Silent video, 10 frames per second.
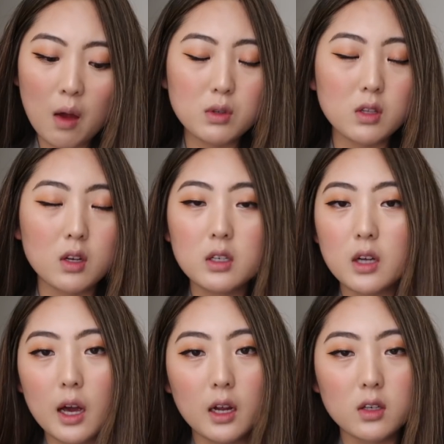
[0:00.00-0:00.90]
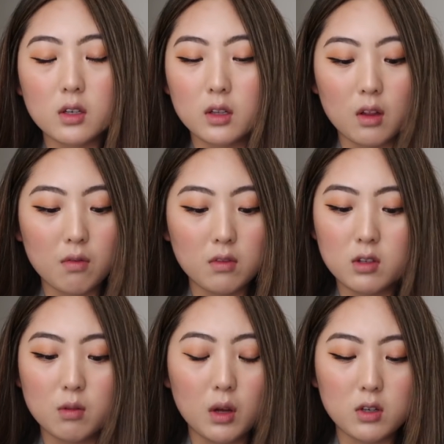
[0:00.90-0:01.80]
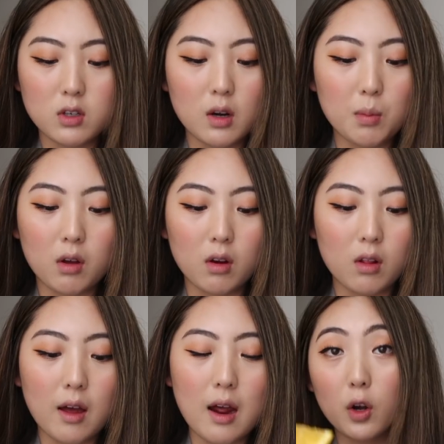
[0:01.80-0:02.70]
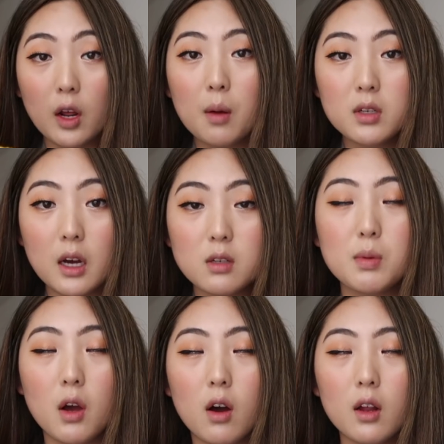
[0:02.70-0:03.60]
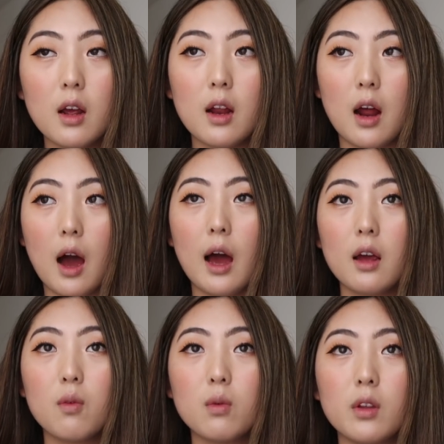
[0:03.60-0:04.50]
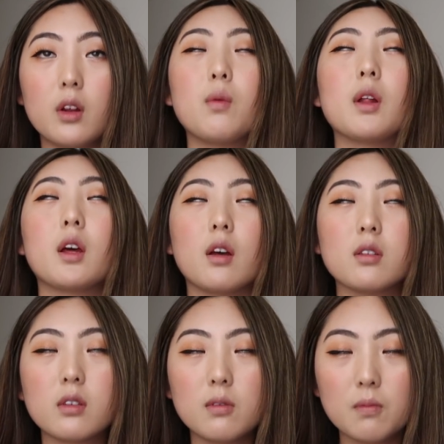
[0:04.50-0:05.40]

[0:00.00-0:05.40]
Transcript: I was literally dying during the Zoom lecture, I'm not gonna lie. Our cameras had to be on and I literally went like this